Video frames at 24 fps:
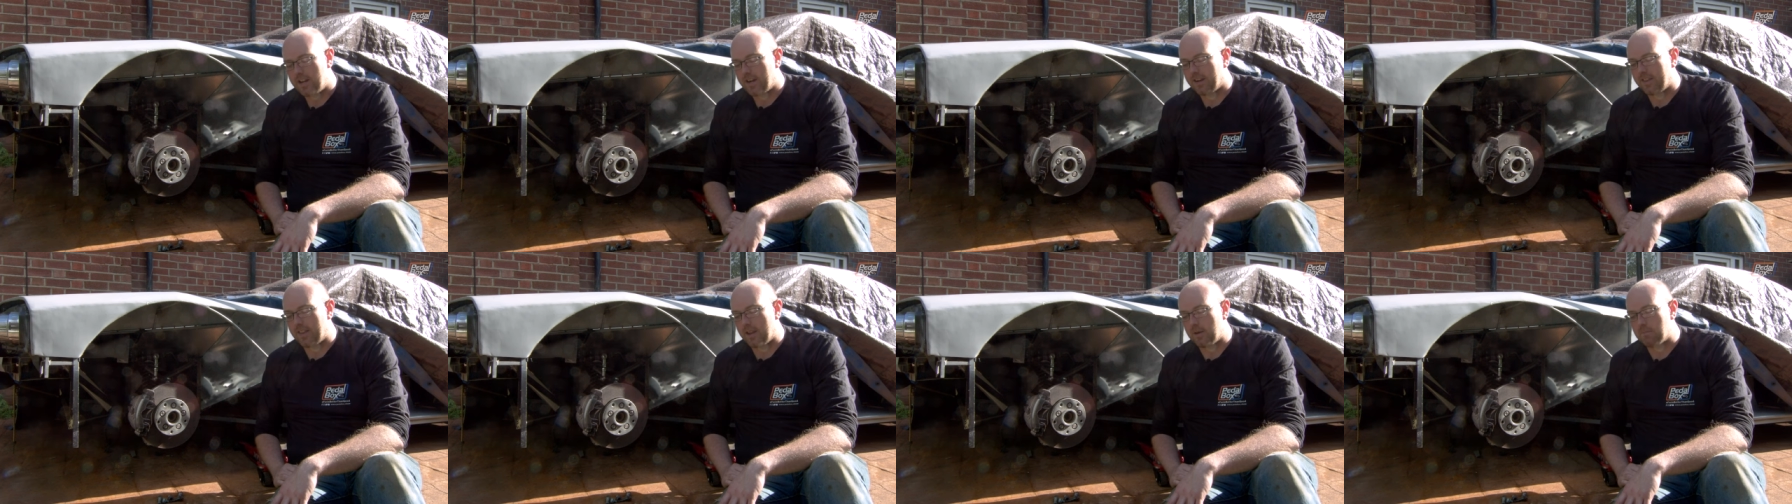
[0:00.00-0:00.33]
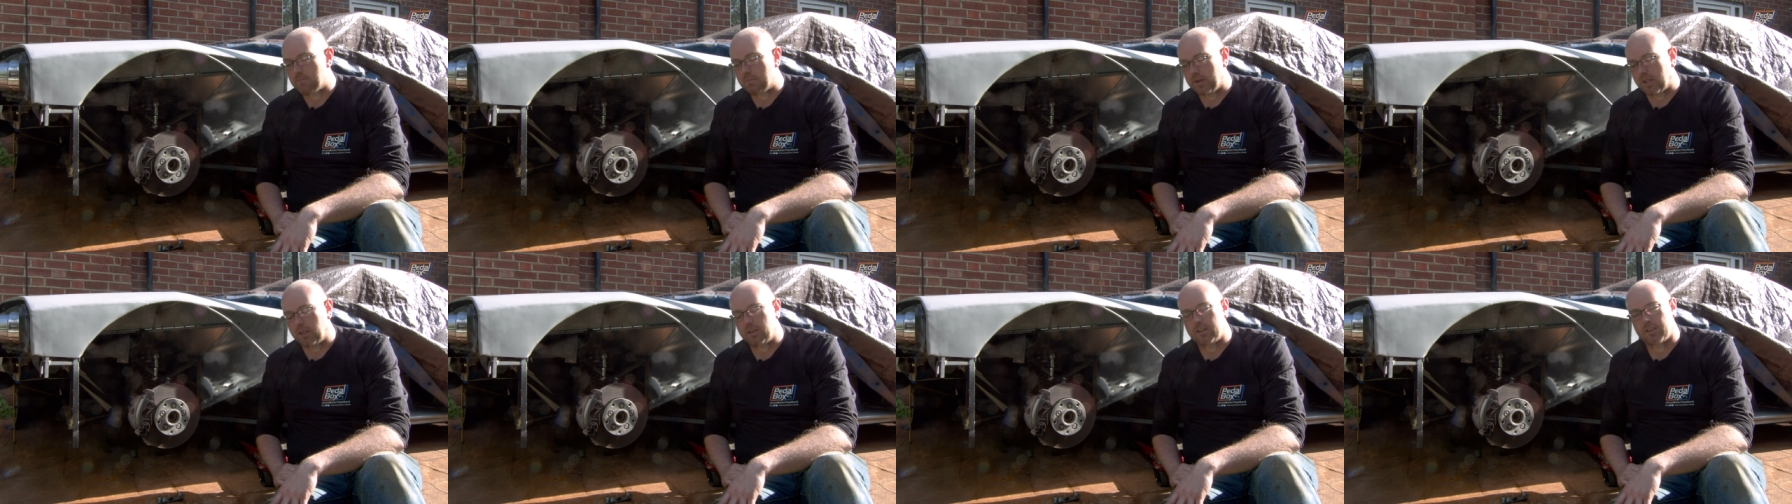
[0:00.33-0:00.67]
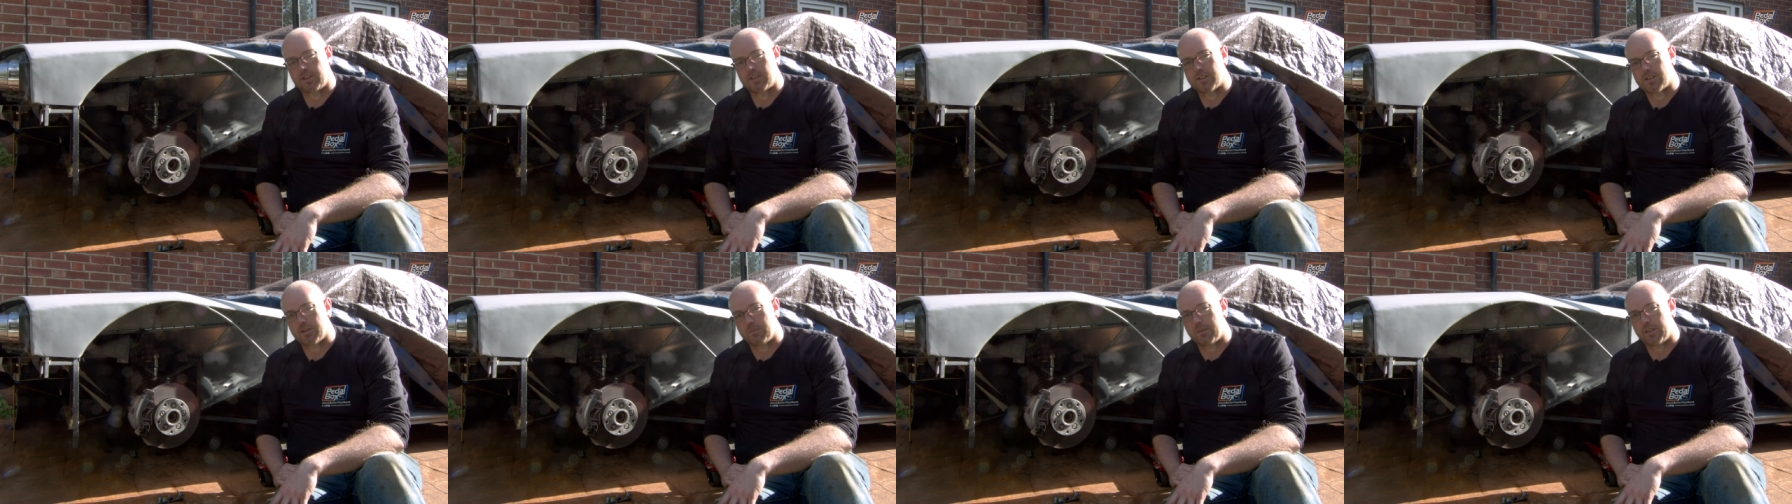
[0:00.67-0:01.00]
and then
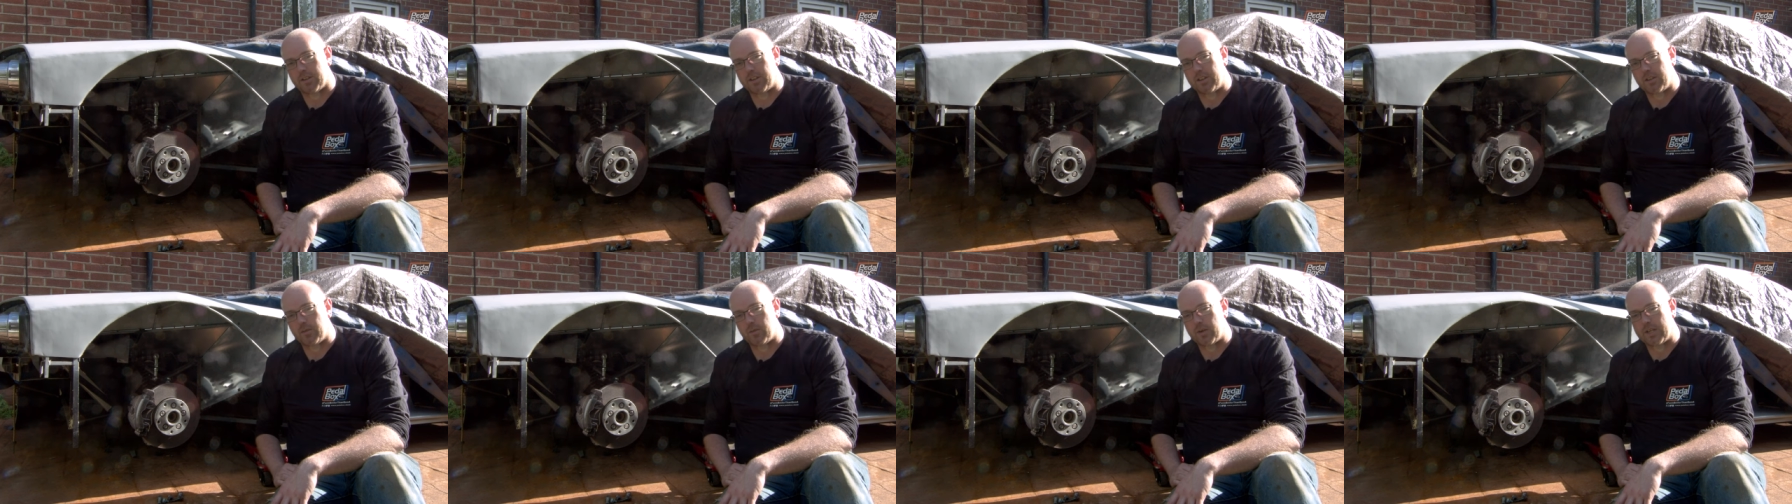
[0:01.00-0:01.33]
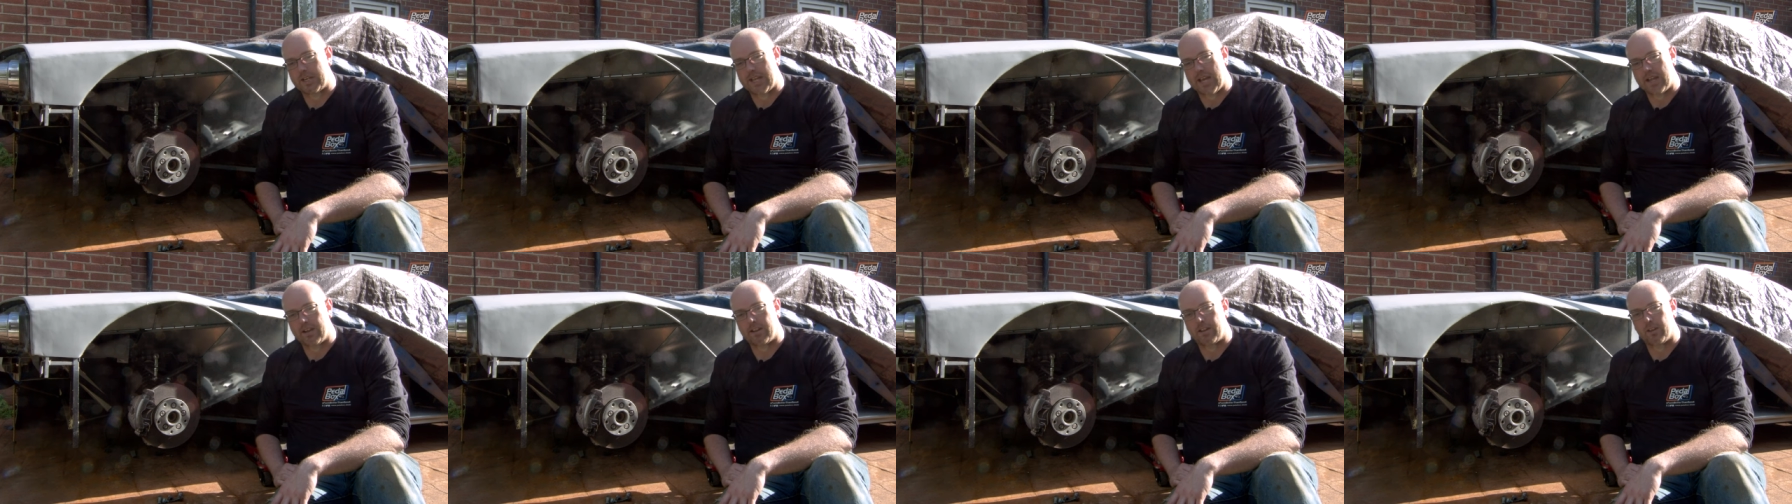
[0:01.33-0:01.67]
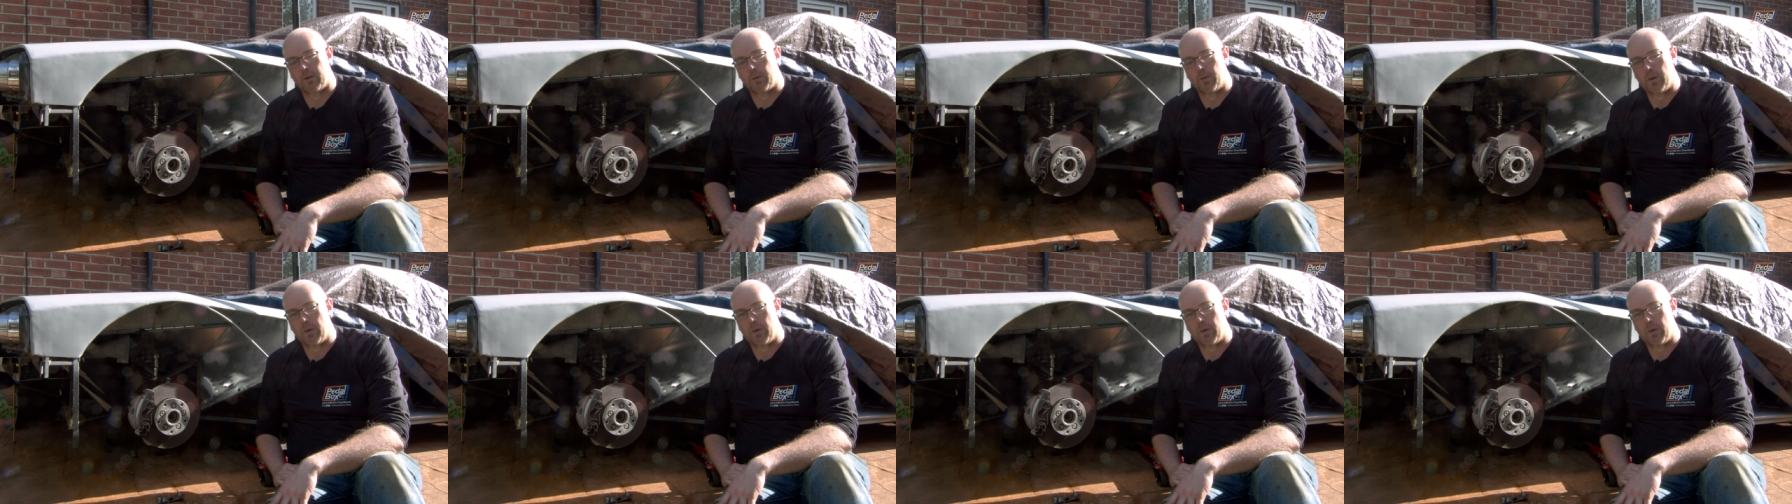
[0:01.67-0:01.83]
building something that would get in the